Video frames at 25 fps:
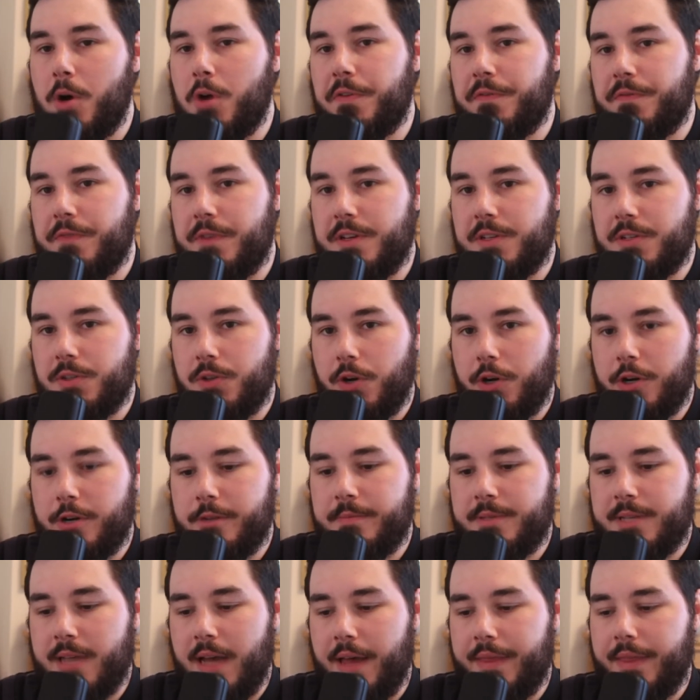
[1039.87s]
both these
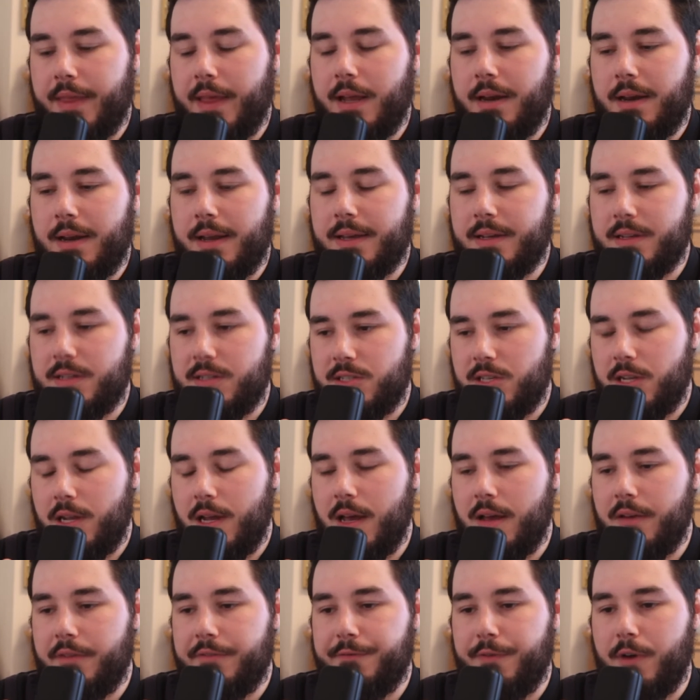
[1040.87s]
groups and their links to
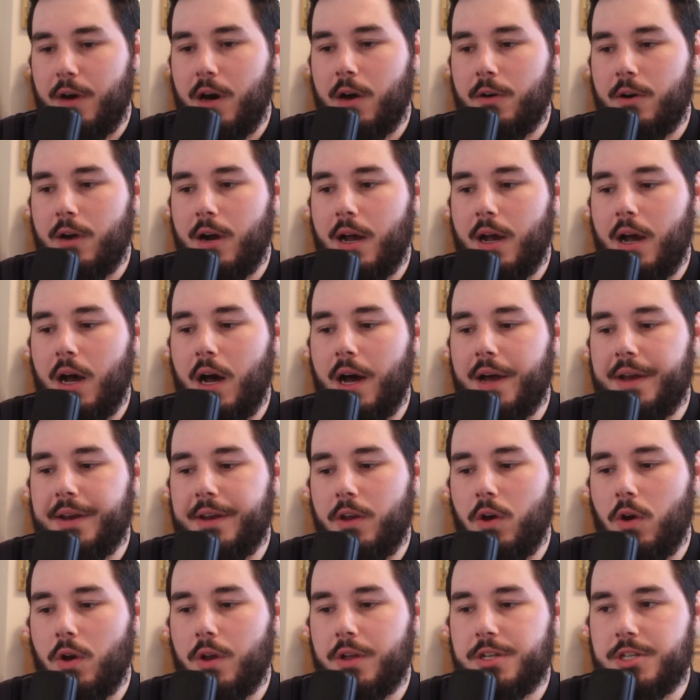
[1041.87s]
like far-right
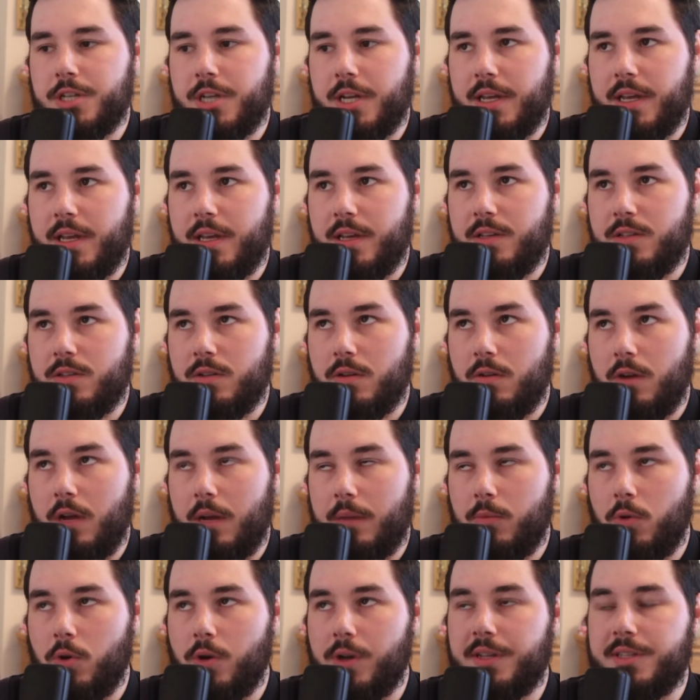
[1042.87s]
ideologies or
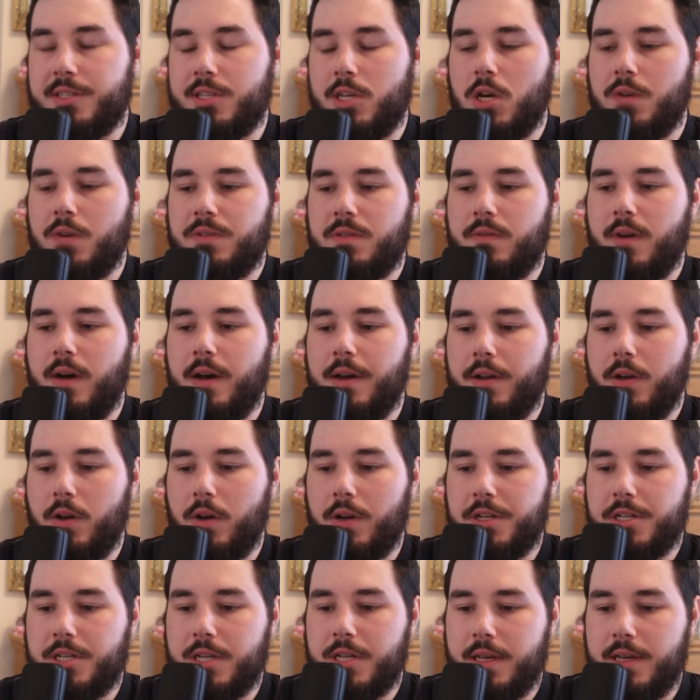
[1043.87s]
like more conservative
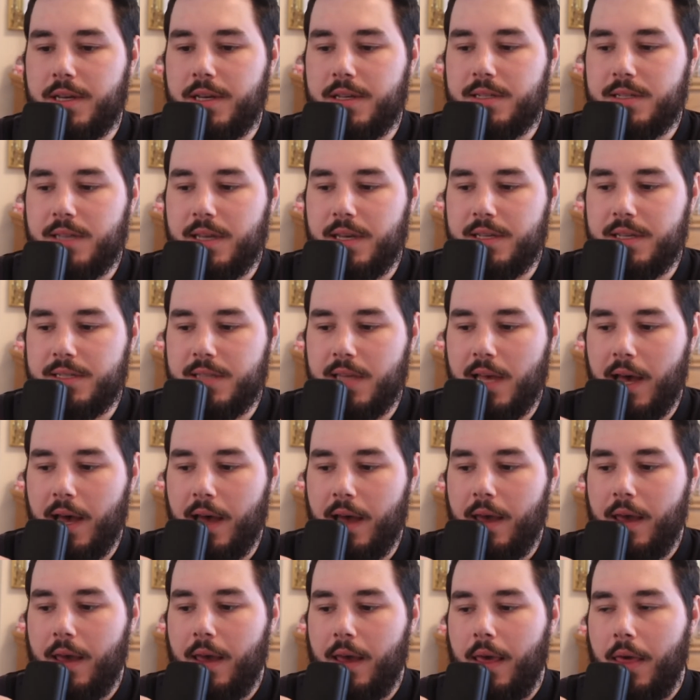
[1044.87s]
ideologies is that